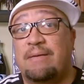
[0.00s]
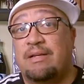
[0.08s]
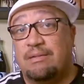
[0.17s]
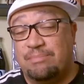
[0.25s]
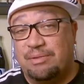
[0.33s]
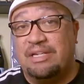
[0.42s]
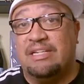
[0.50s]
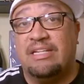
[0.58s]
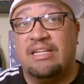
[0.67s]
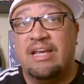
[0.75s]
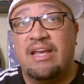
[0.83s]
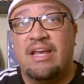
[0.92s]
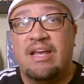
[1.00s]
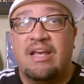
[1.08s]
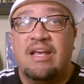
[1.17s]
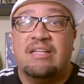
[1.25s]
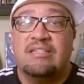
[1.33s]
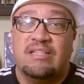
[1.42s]
Completely.
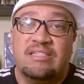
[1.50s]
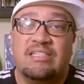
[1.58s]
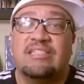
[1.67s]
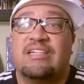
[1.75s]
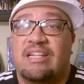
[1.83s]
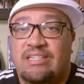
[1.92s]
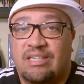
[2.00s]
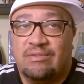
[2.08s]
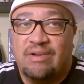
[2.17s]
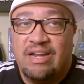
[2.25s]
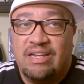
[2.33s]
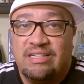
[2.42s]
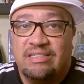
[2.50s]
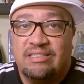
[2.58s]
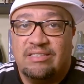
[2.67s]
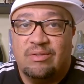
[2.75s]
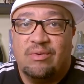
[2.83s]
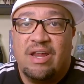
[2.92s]
So let's just get to the ratings.
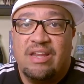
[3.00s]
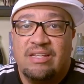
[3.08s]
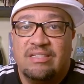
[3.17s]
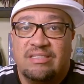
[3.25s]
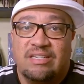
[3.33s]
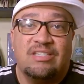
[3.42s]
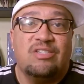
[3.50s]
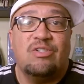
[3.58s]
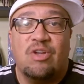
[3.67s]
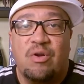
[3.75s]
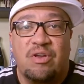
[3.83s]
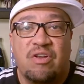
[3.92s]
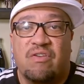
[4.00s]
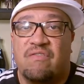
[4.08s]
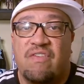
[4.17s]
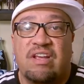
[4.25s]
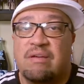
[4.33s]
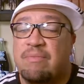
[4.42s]
The ratings, as you know, here in
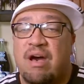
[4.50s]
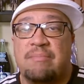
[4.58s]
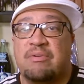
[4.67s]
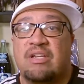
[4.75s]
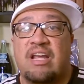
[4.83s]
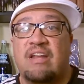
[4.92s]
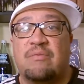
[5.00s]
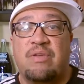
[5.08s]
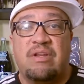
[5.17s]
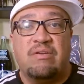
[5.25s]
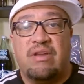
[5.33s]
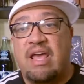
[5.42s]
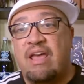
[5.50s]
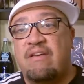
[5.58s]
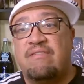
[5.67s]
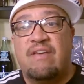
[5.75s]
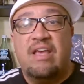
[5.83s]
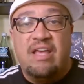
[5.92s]
Vegabomber land, we don't
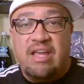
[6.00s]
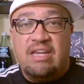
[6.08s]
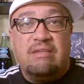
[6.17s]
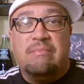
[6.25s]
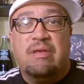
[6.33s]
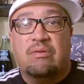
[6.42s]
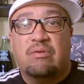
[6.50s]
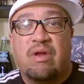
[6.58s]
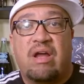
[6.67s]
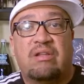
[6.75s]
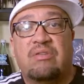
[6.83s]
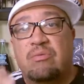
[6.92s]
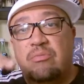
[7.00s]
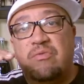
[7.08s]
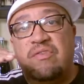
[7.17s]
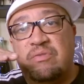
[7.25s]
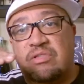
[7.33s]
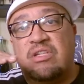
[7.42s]
have any middle ground. Either a
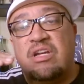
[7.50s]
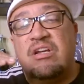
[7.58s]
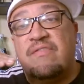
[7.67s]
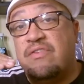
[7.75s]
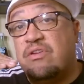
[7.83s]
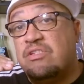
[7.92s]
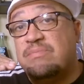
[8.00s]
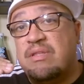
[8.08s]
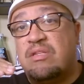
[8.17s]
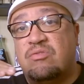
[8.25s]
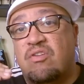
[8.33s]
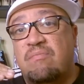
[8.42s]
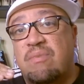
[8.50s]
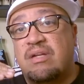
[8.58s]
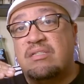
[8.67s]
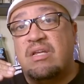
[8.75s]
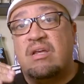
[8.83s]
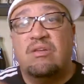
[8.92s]
movie was good enough for you to spend the
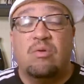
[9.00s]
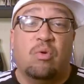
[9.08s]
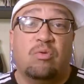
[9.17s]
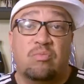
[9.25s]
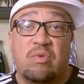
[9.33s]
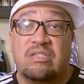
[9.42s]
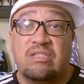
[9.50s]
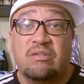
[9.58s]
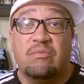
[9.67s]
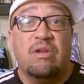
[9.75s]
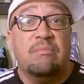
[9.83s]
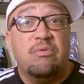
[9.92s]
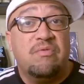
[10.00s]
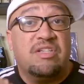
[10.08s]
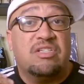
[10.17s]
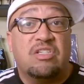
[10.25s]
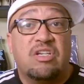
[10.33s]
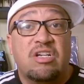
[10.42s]
$12 on, or it wasn't. When a movie
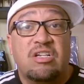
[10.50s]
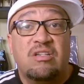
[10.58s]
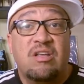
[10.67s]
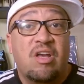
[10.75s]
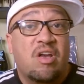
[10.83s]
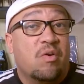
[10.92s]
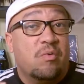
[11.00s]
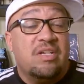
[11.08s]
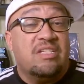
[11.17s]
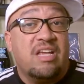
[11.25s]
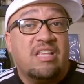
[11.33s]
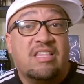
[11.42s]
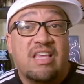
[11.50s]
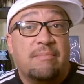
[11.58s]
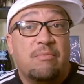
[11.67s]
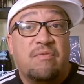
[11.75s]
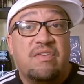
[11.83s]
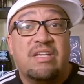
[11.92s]
is good, we say that
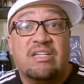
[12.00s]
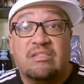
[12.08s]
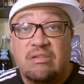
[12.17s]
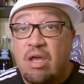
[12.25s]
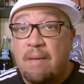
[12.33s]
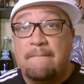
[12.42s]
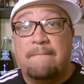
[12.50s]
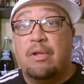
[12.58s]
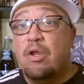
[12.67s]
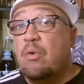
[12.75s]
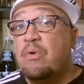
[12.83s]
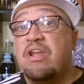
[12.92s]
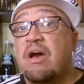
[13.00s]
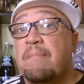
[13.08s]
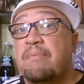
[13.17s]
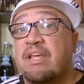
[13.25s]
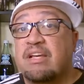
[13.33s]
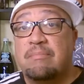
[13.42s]
that movie is blowing
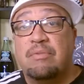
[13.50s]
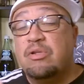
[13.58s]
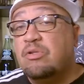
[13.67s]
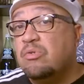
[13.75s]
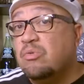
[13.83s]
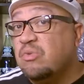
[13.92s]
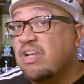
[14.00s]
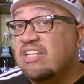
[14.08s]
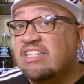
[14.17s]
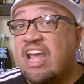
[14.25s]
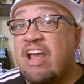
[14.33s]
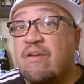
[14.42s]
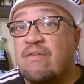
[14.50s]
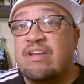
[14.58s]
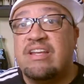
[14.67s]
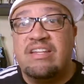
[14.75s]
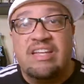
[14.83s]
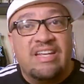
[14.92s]
up like a balloon, has air in
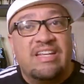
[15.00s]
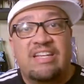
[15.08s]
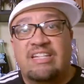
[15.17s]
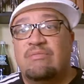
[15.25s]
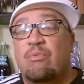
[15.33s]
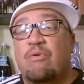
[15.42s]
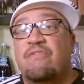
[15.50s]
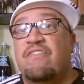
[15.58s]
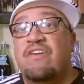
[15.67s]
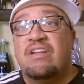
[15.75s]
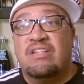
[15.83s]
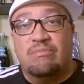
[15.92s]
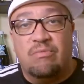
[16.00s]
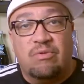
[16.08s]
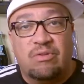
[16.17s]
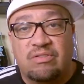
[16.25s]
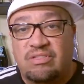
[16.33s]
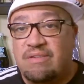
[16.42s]
it. It's more fun. It's
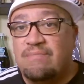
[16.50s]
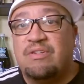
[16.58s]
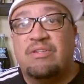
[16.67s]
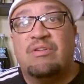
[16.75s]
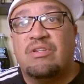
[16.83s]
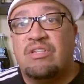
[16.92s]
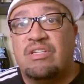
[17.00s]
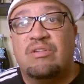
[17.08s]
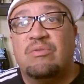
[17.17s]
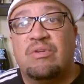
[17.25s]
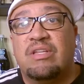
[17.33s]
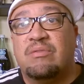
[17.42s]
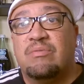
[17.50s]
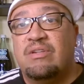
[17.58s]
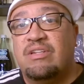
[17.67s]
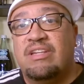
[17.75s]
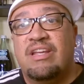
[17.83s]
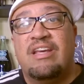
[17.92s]
more something you can deal with
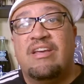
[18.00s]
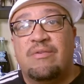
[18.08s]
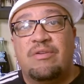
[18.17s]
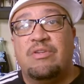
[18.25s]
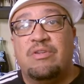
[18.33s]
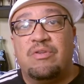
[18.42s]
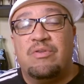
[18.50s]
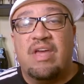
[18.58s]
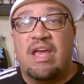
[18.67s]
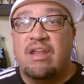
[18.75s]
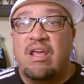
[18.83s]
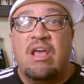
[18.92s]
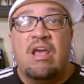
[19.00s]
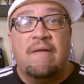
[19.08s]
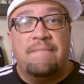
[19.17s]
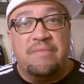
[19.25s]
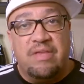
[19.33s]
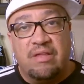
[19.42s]
when you do that.
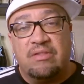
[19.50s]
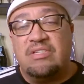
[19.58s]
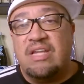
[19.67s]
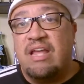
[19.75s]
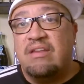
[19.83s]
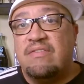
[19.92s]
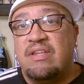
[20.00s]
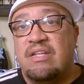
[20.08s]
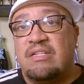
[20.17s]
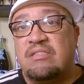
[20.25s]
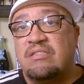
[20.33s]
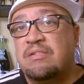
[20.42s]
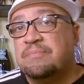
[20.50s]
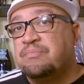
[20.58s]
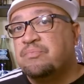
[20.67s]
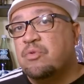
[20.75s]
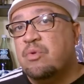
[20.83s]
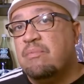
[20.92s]
The other side of it is,
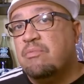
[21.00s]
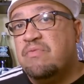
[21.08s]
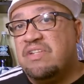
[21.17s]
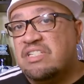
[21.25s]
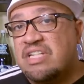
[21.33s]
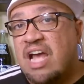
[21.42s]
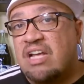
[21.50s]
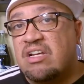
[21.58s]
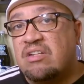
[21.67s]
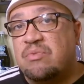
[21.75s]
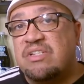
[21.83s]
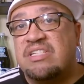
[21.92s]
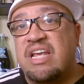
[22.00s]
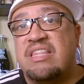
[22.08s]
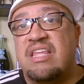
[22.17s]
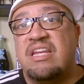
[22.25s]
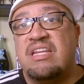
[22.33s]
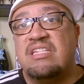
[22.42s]
when a movie's not good, we say
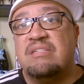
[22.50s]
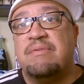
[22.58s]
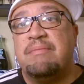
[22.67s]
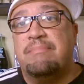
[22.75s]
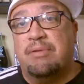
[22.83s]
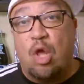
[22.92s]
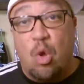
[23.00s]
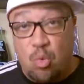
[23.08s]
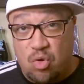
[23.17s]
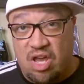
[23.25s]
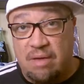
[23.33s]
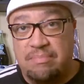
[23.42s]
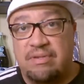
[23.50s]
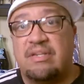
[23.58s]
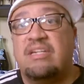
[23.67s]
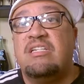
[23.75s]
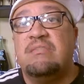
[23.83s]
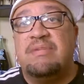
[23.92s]
that it needs to be blown up.
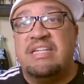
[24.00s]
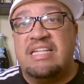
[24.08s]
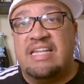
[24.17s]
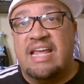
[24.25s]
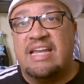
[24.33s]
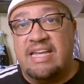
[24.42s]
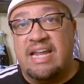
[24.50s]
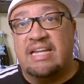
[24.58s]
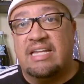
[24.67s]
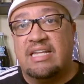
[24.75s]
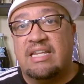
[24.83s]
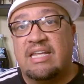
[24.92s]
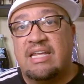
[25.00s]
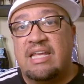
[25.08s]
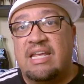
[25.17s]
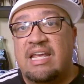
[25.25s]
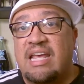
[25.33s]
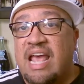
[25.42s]
It needs to be detonated.
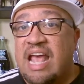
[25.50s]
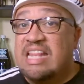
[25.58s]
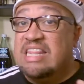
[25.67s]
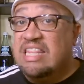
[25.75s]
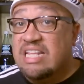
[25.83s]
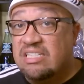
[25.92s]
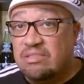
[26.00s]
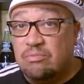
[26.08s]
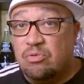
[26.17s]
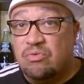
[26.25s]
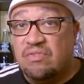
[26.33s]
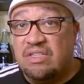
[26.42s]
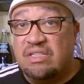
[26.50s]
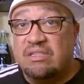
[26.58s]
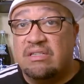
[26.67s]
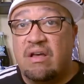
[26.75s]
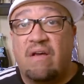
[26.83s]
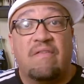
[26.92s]
And this movie,
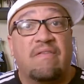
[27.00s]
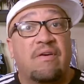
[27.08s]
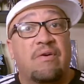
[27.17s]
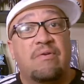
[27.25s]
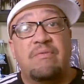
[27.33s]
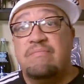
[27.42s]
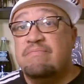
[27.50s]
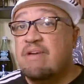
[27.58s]
although